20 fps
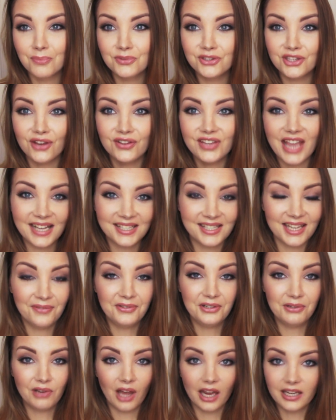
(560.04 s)
So yes,
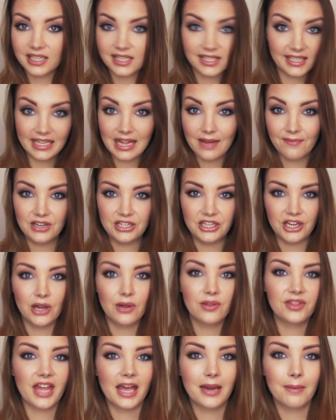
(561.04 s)
if you'd like to see that
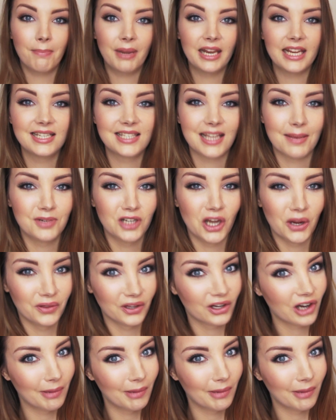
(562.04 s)
video, then please let me know in the